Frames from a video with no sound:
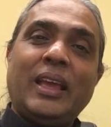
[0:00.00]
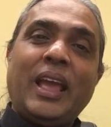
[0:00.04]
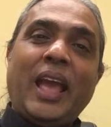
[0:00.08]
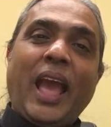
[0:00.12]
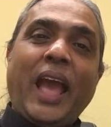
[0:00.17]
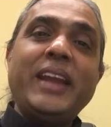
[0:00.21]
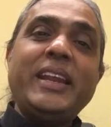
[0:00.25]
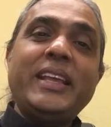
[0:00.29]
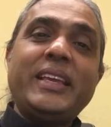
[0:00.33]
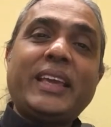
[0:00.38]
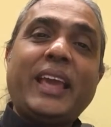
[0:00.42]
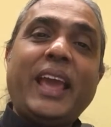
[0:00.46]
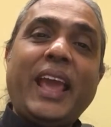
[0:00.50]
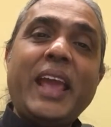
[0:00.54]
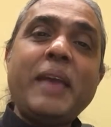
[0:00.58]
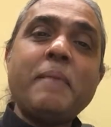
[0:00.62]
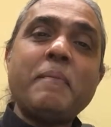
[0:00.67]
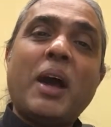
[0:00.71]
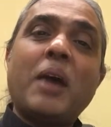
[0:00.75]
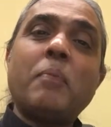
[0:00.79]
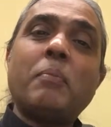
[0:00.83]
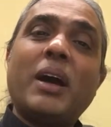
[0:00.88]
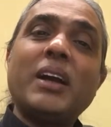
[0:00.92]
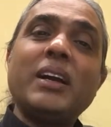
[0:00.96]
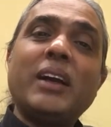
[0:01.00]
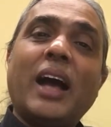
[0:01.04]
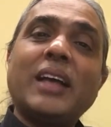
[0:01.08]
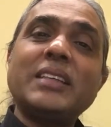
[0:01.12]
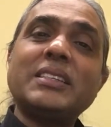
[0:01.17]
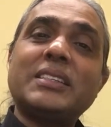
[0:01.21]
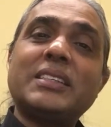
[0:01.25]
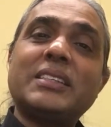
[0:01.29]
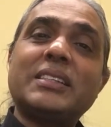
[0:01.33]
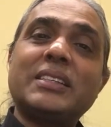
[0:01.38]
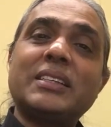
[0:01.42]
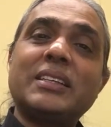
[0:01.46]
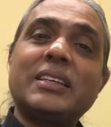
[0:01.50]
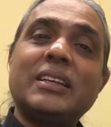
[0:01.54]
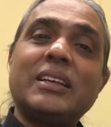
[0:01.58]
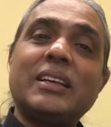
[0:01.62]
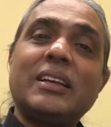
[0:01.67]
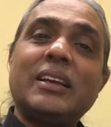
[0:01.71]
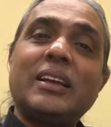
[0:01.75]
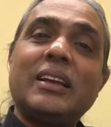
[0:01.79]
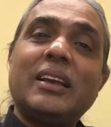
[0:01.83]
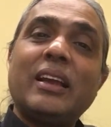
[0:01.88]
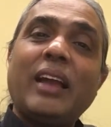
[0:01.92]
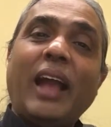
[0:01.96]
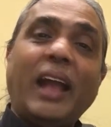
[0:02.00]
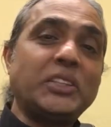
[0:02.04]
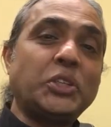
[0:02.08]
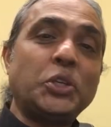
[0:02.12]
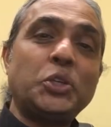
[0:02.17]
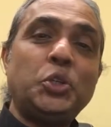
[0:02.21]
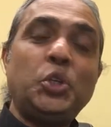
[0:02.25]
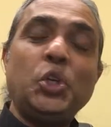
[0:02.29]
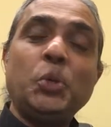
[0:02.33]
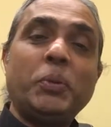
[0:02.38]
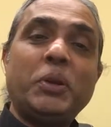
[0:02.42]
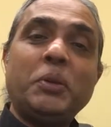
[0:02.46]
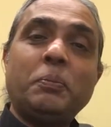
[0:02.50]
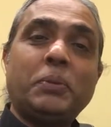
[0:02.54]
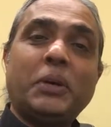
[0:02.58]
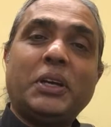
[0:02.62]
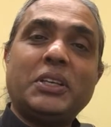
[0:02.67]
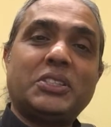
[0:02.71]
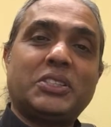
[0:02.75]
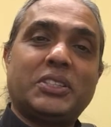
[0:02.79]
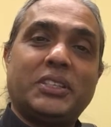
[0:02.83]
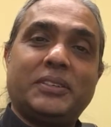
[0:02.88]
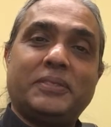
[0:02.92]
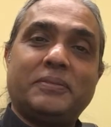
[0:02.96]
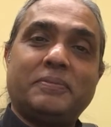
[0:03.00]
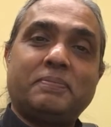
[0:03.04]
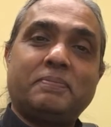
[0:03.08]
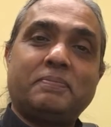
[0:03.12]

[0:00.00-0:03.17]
And he came among us as a human person.